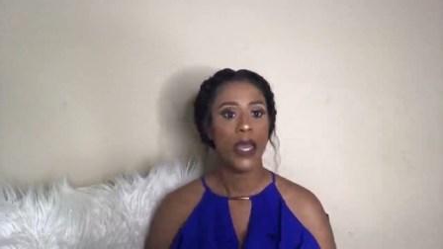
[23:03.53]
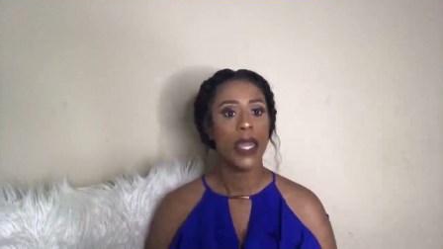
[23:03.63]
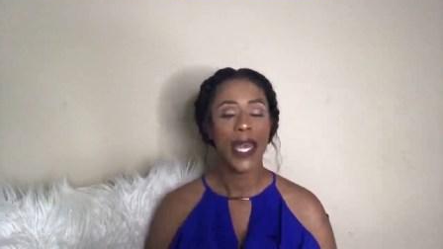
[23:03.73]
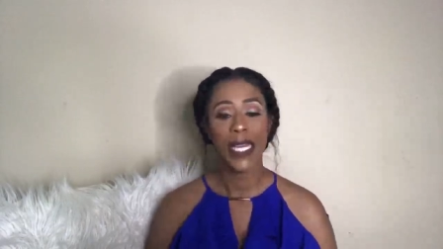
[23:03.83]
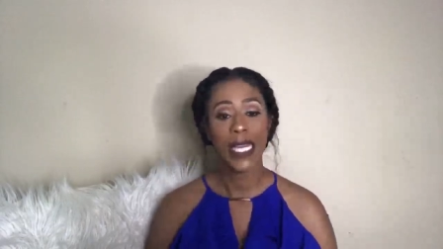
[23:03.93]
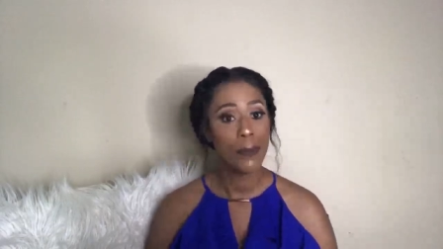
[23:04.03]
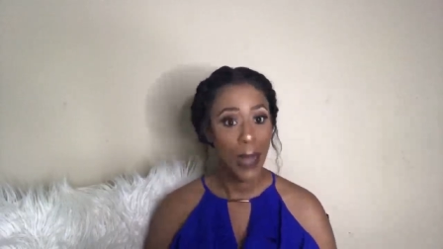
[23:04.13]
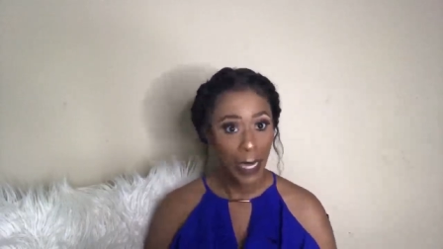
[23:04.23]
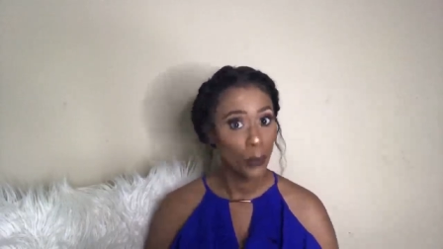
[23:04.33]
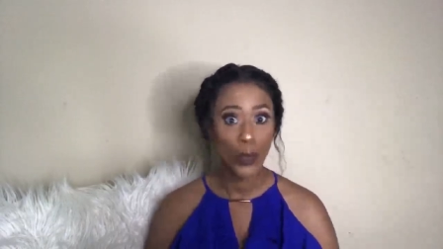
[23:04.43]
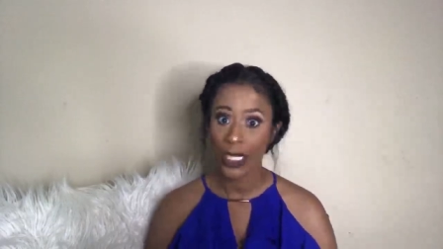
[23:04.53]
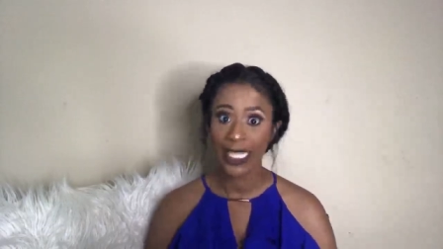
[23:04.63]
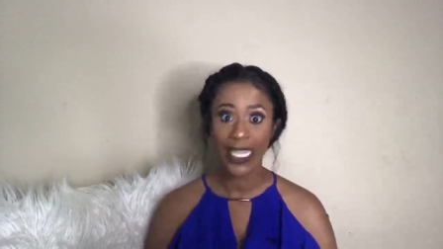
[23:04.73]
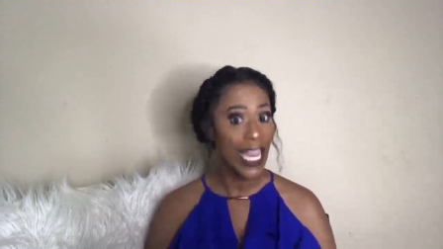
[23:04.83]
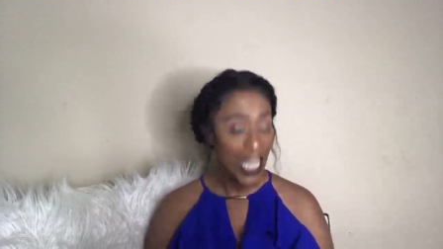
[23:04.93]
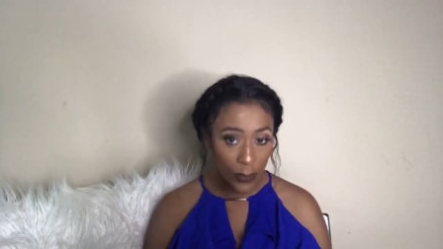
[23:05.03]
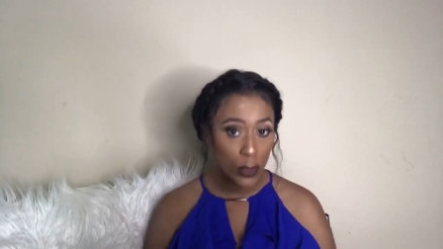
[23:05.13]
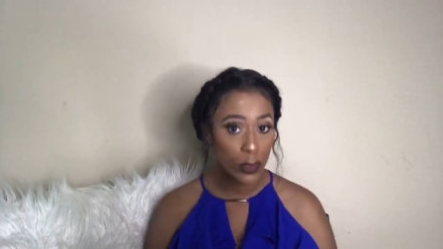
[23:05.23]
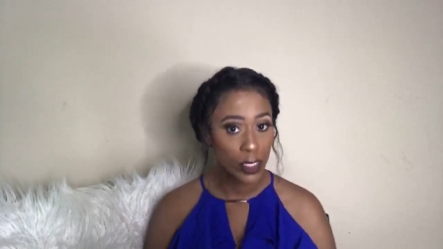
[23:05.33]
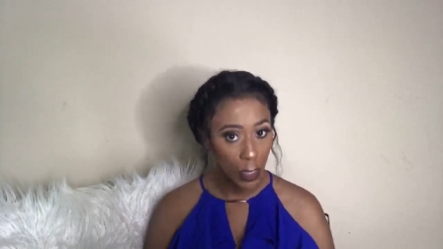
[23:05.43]
Now, he might would have gave
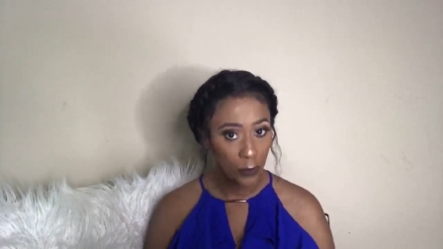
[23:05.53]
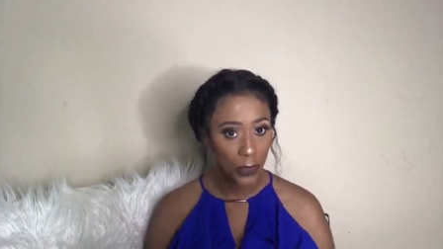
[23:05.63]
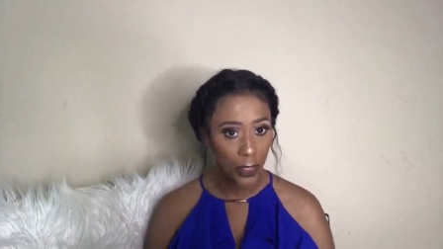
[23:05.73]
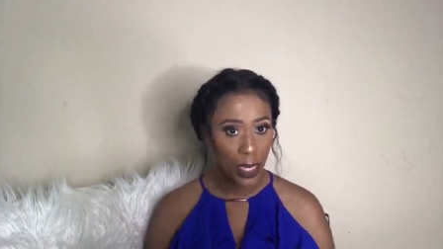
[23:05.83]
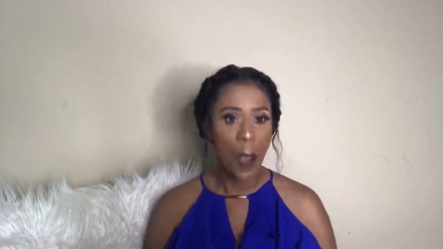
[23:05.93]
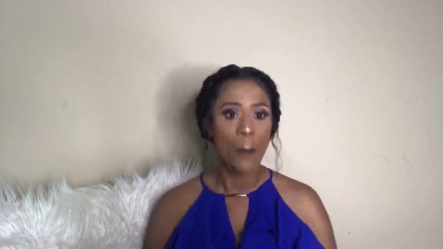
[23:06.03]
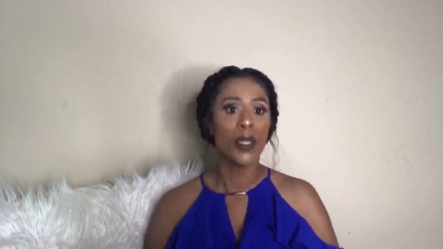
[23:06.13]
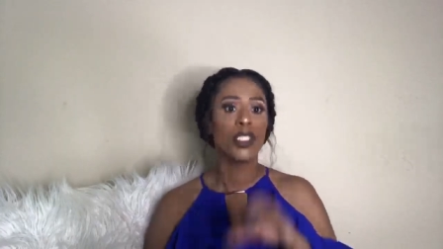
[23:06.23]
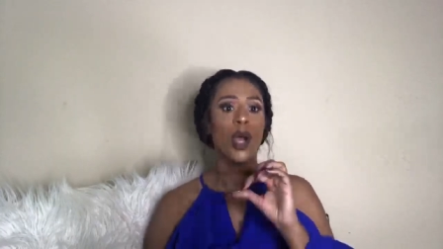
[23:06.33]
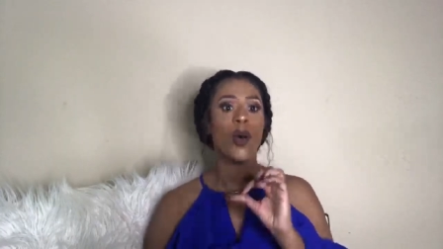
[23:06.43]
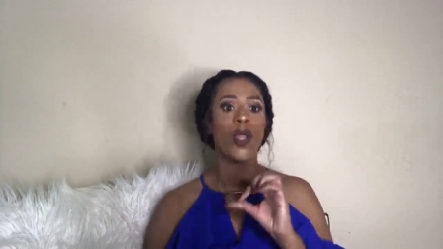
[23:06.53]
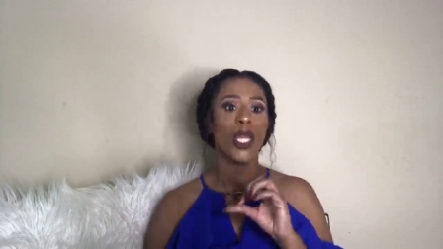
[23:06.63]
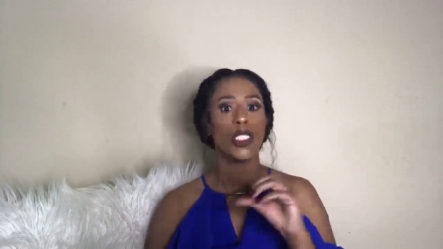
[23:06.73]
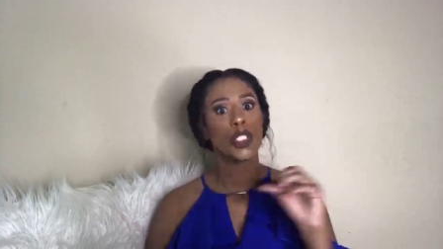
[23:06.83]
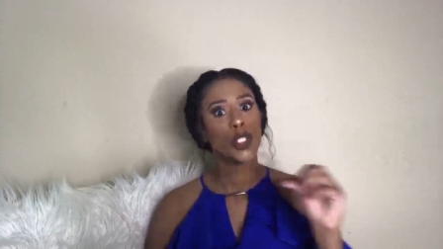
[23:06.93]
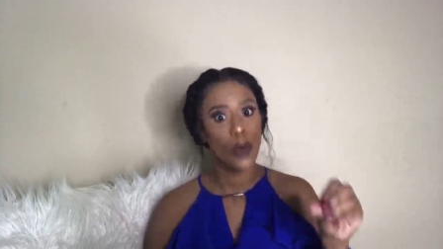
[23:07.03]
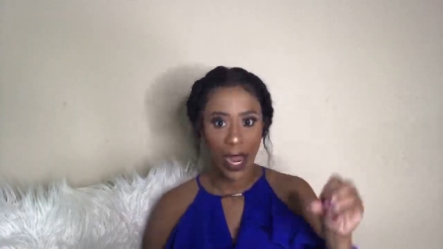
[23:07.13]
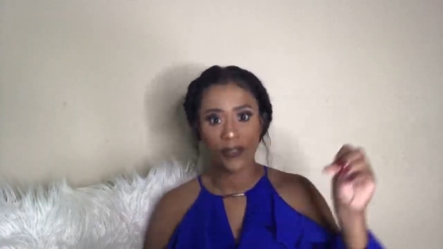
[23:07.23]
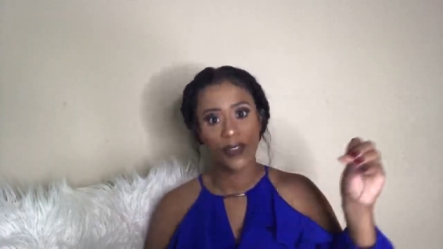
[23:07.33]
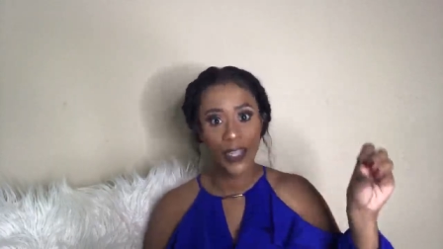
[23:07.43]
you something, but your little
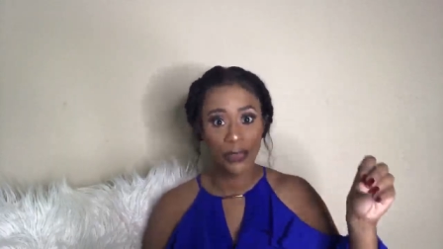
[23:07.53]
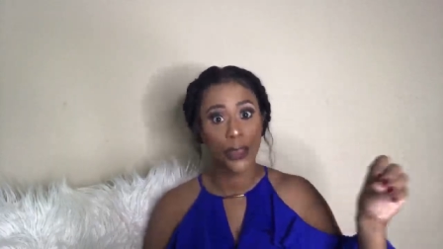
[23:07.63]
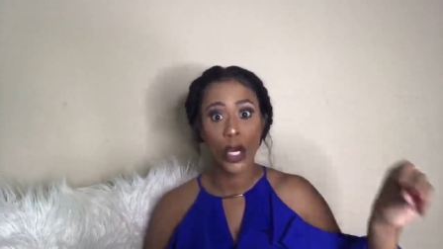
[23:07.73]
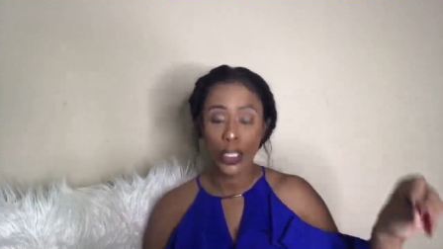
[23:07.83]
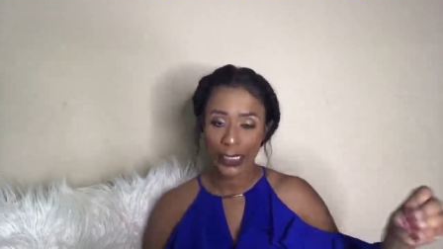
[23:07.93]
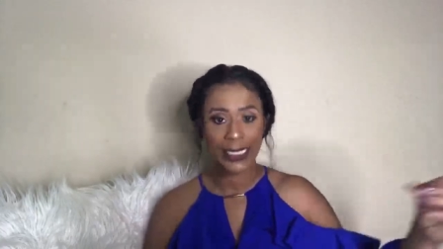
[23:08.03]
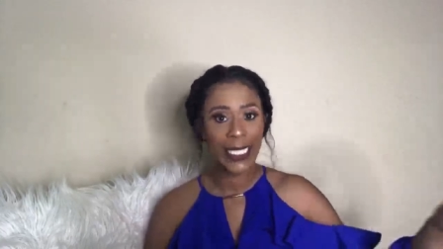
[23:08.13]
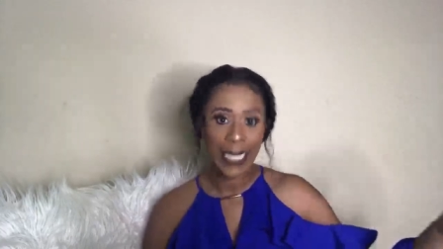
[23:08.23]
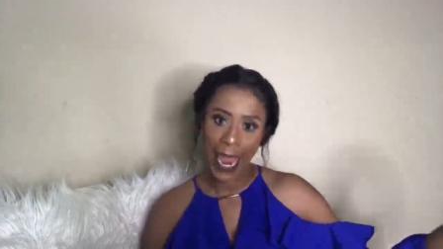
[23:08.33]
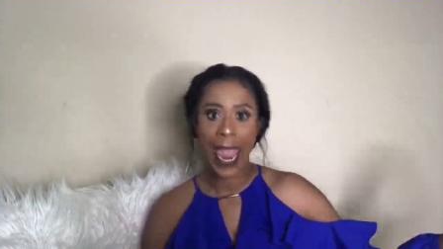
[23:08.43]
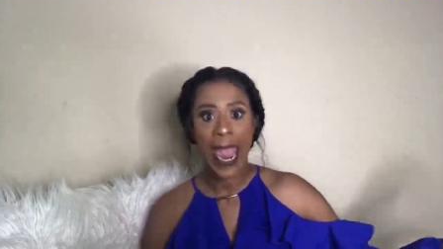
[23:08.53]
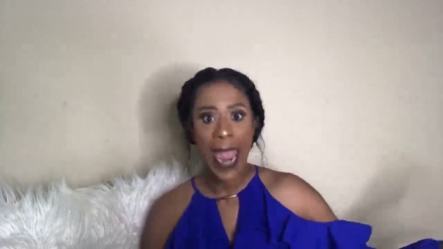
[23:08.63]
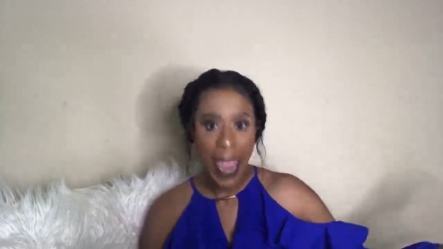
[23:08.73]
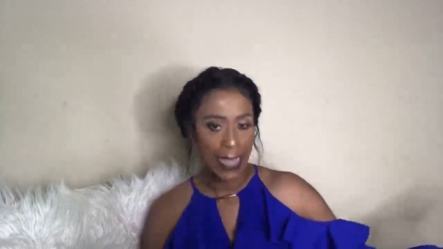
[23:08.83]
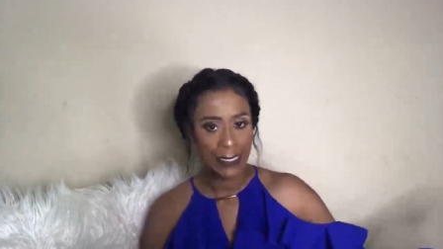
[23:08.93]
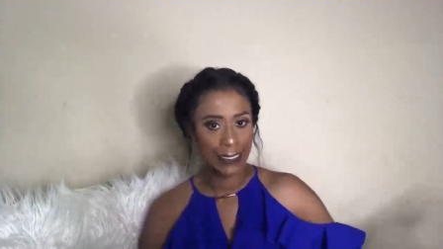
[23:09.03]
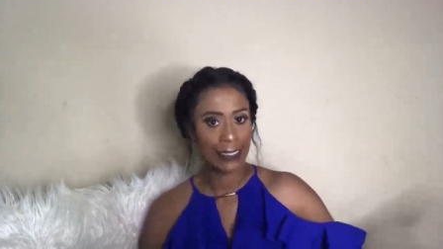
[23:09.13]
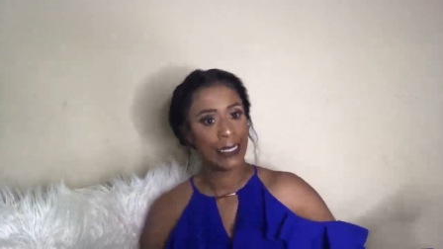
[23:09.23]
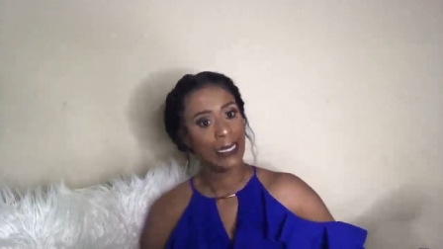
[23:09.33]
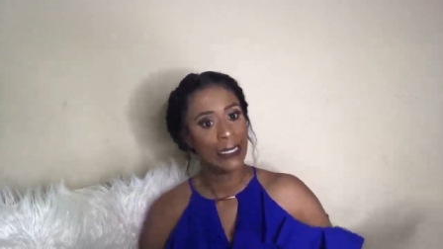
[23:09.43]
trifling, thirsty
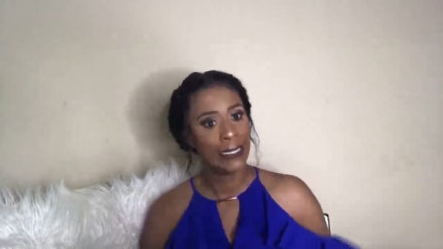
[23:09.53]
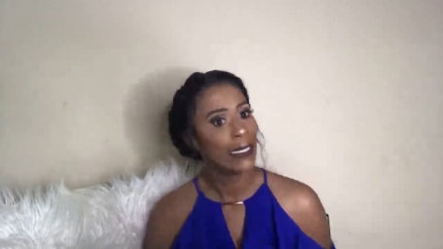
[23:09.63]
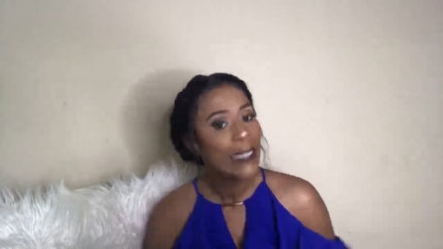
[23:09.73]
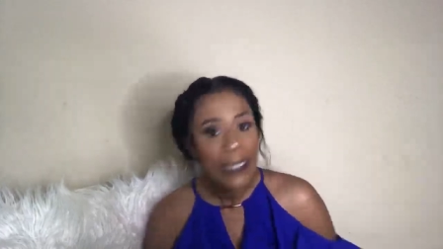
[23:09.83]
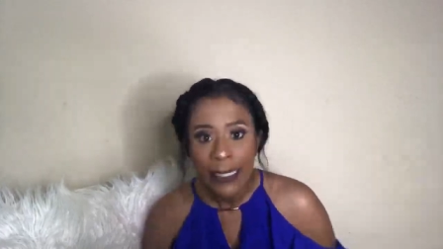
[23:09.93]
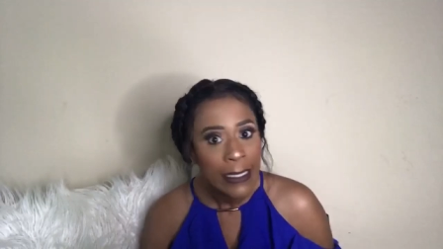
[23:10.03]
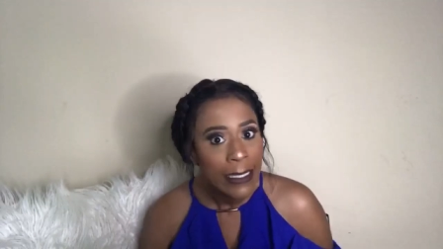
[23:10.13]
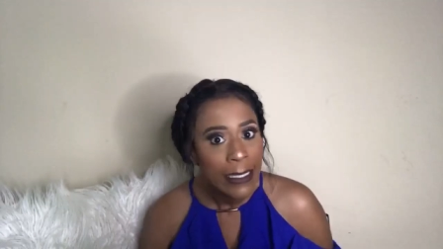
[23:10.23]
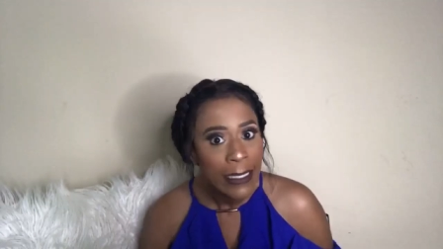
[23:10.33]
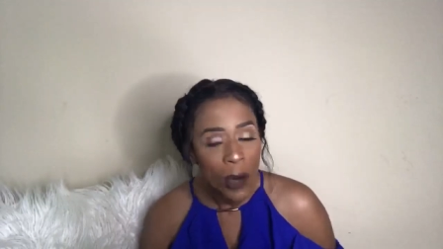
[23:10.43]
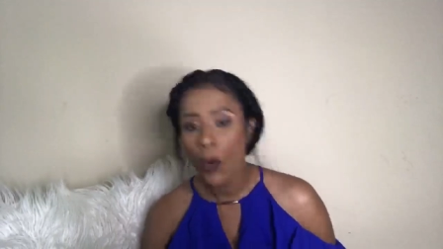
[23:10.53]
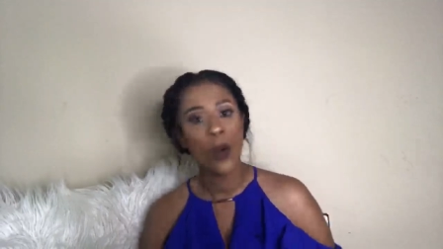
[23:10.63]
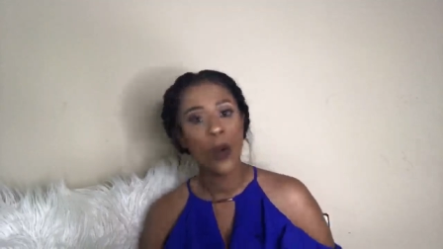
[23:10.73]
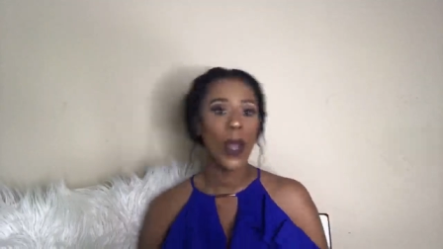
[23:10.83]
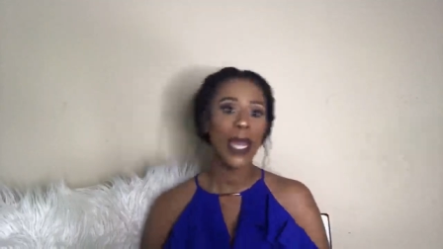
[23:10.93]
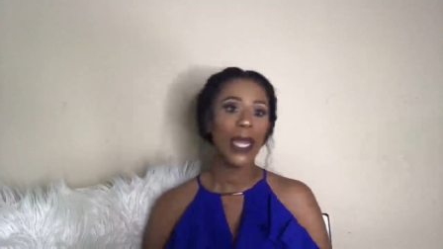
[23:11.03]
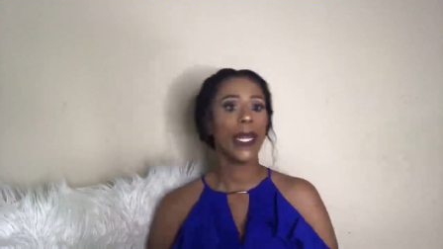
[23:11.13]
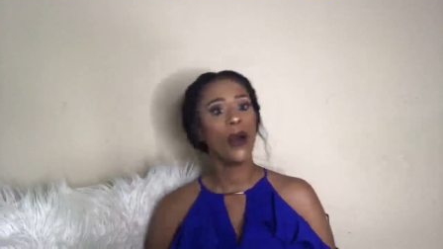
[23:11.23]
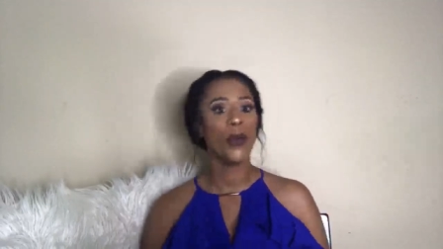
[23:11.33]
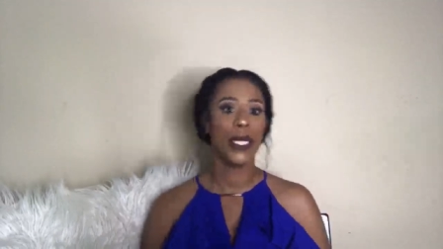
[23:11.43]
ass won't wait
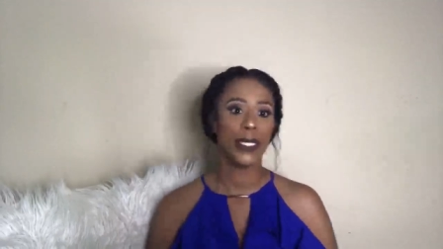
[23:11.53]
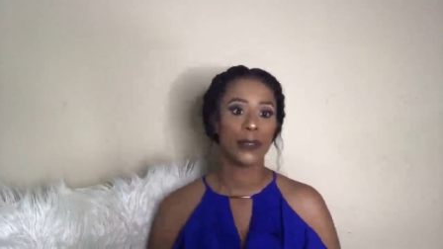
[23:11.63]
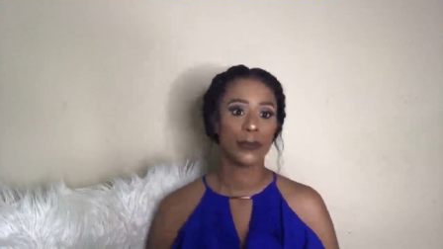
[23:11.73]
on it.